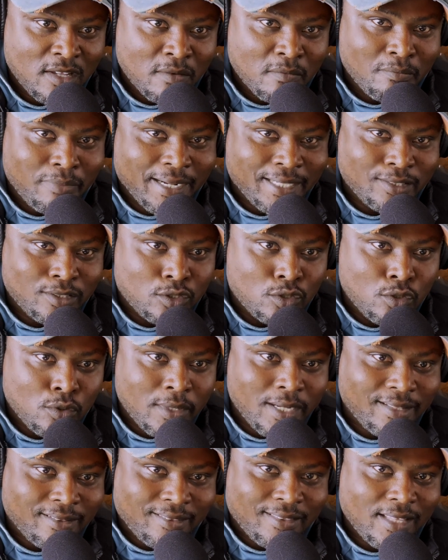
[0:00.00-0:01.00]
By
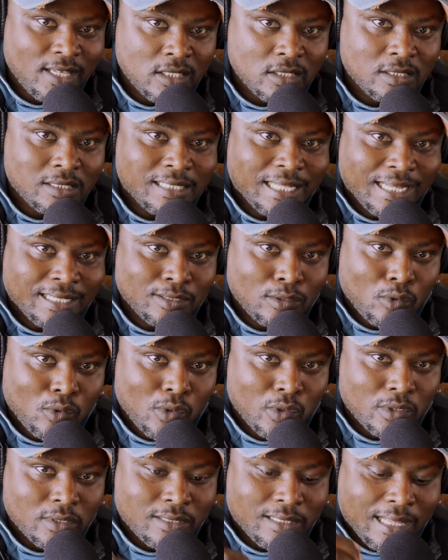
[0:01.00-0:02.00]
doing things
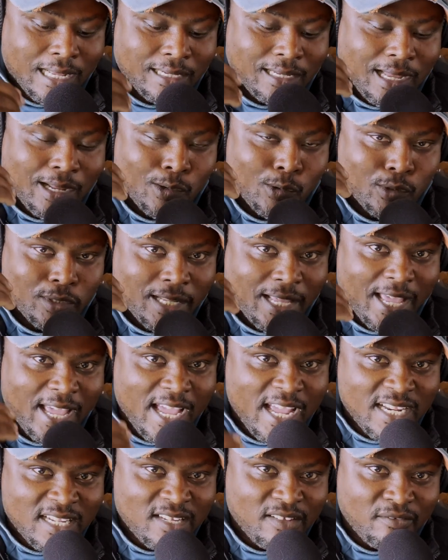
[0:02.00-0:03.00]
that are not
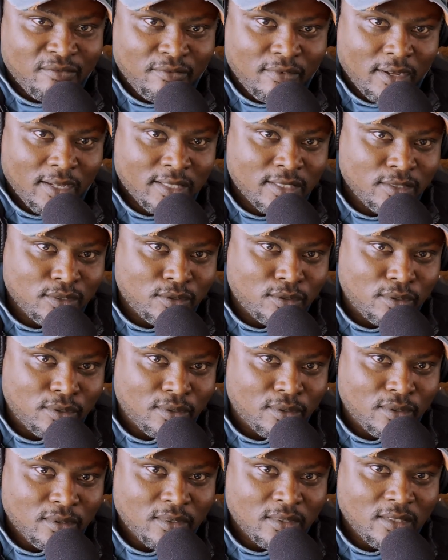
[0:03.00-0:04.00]
adding value to you,